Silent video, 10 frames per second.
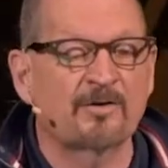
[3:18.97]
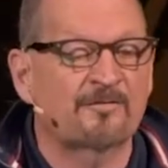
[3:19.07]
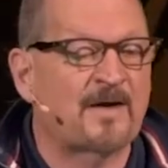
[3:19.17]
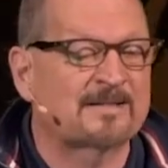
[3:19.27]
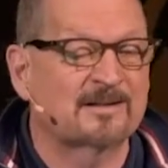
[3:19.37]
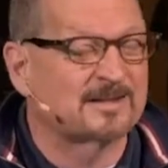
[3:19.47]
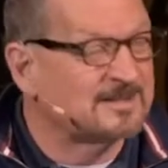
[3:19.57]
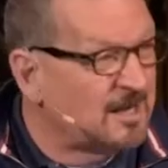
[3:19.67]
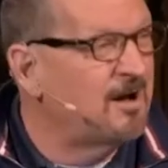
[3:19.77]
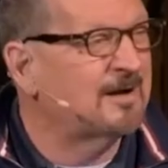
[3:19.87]
The fact that the
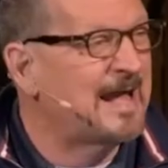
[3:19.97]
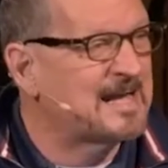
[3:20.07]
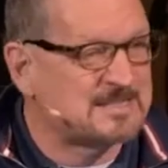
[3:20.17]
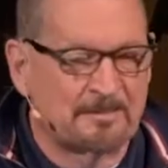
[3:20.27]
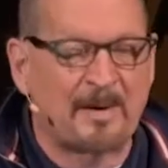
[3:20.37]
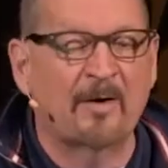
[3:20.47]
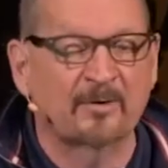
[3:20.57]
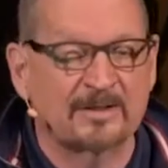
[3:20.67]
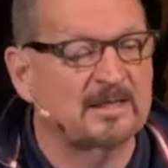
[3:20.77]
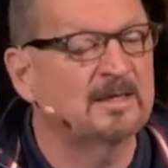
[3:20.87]
tongue has the
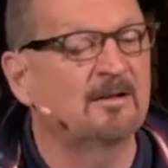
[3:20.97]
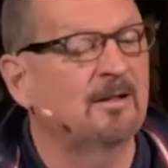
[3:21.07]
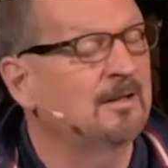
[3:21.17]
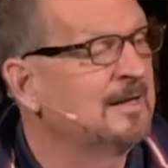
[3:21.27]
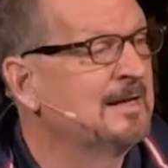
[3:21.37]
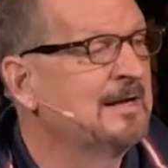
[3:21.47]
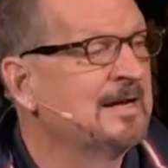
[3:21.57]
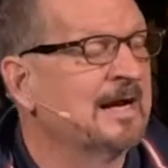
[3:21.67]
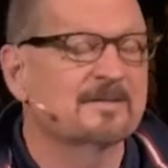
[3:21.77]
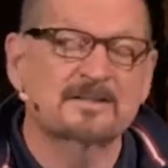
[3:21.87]
power to heal
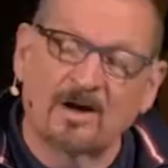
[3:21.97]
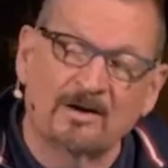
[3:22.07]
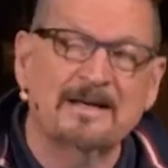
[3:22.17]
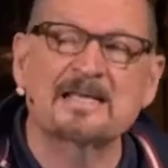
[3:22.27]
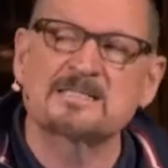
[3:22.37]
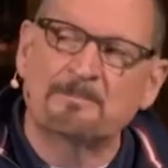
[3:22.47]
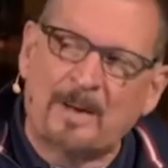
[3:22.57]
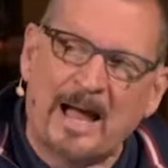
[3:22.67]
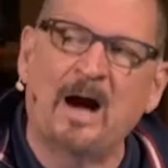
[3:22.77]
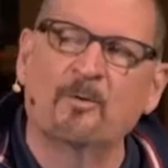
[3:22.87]
and the tongue has the
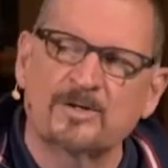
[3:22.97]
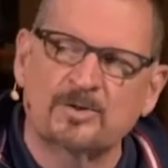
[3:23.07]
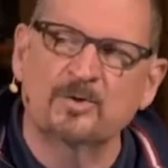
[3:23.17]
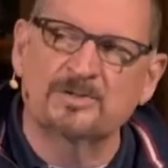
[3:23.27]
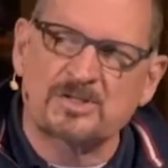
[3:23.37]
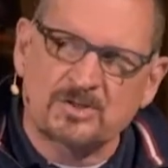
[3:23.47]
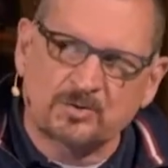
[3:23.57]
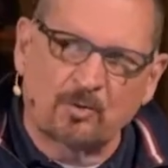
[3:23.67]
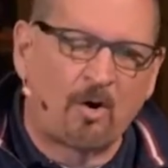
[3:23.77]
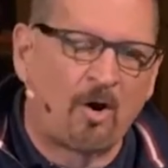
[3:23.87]
power to
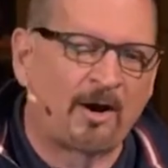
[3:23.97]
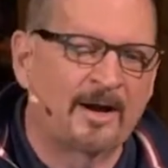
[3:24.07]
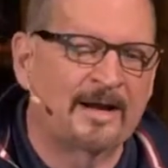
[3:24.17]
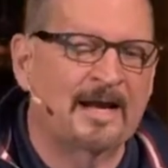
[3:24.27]
destroy.